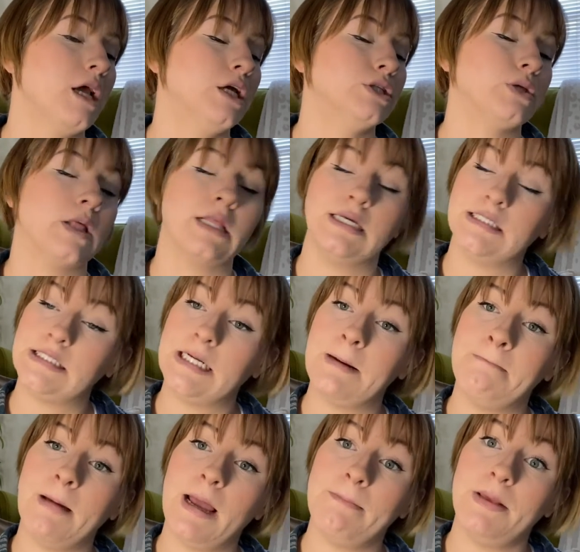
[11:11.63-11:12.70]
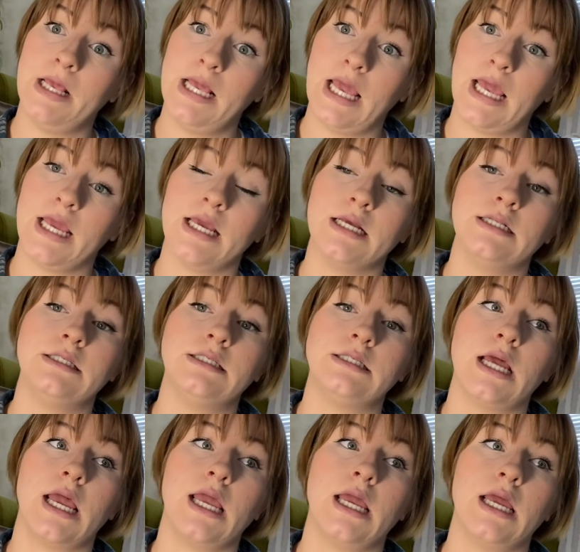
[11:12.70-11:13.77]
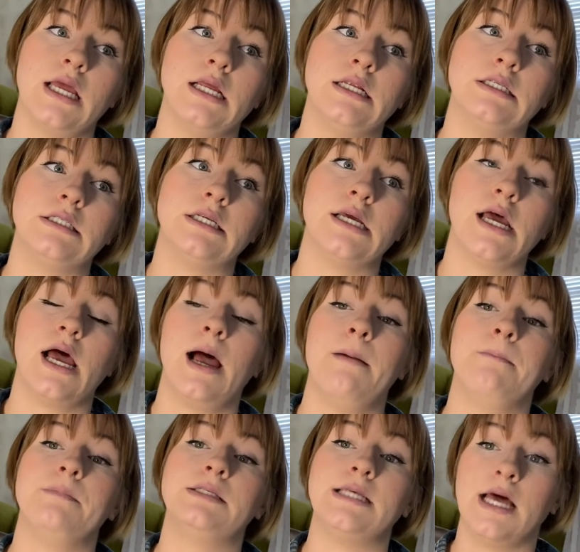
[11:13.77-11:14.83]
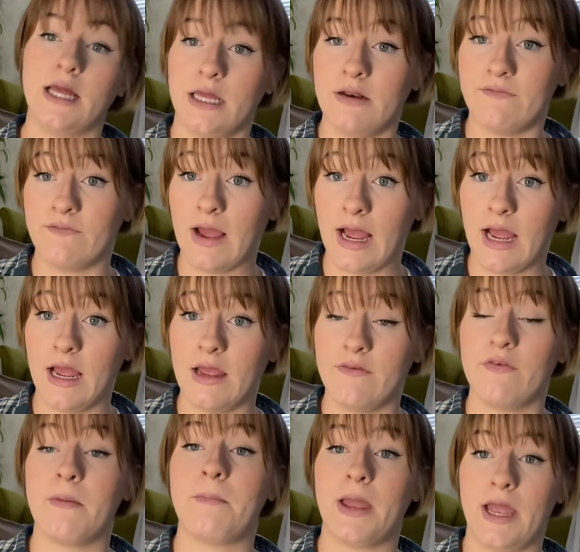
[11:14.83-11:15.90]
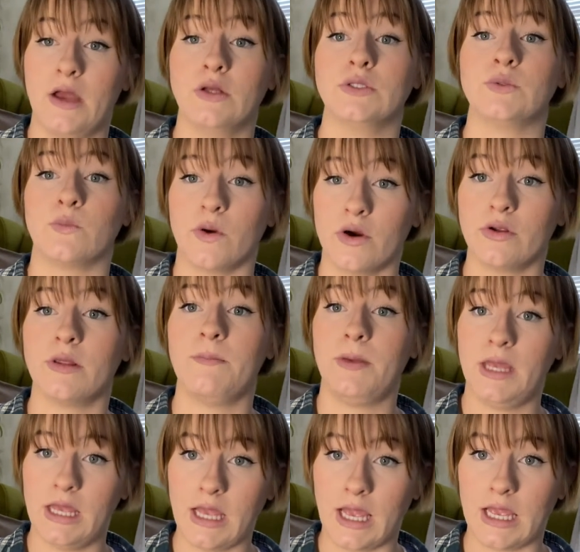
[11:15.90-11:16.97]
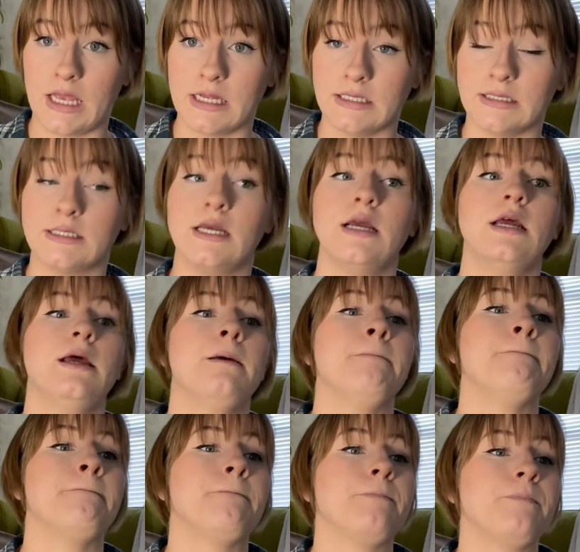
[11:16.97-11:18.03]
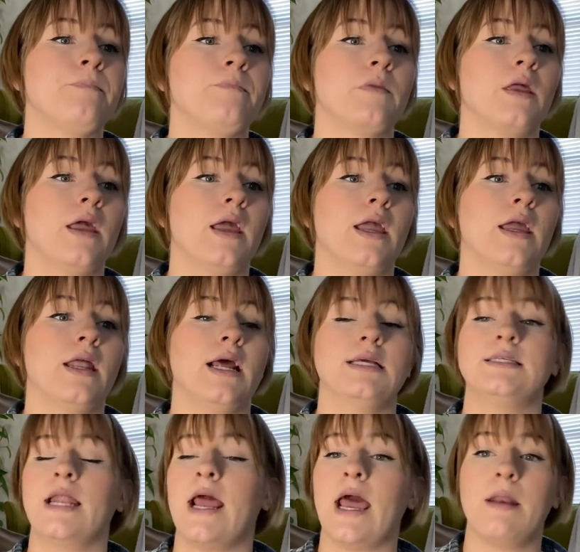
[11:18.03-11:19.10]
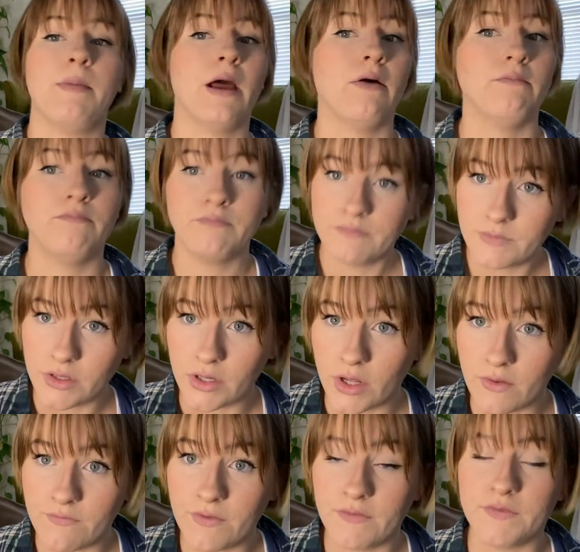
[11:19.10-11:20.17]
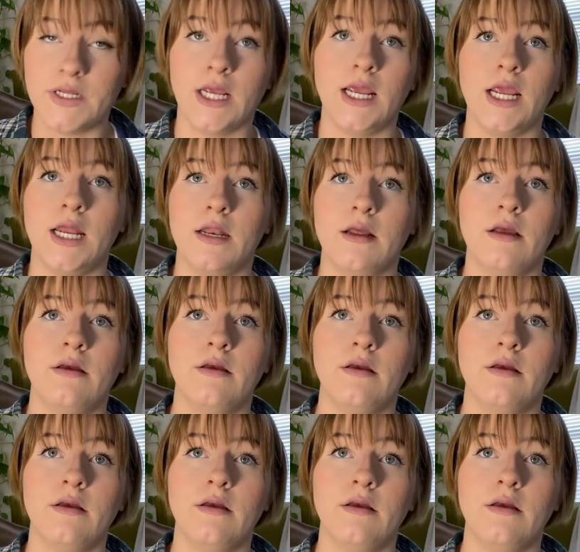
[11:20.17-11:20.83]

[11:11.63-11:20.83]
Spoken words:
So I listed my pecans, and I'm selling 5 pounds worth of pecans. And I said I had about, 15